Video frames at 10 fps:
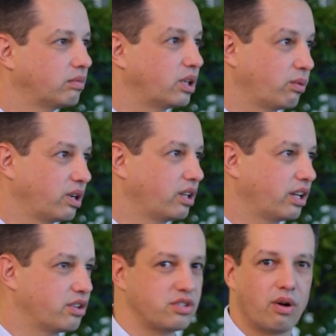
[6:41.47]
There
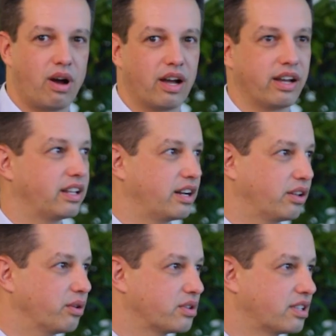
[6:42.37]
really is no I in any
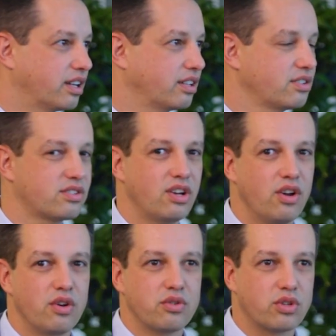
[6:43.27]
of those things.
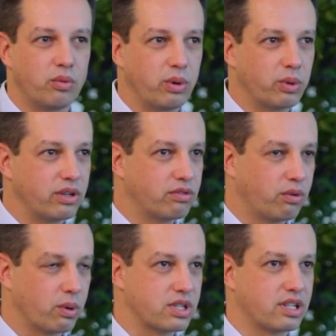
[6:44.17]
So we
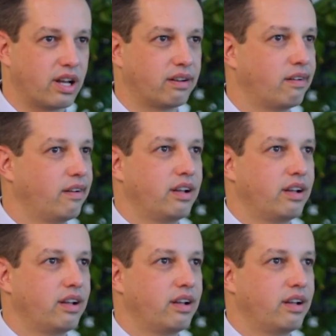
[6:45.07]
reinforce that.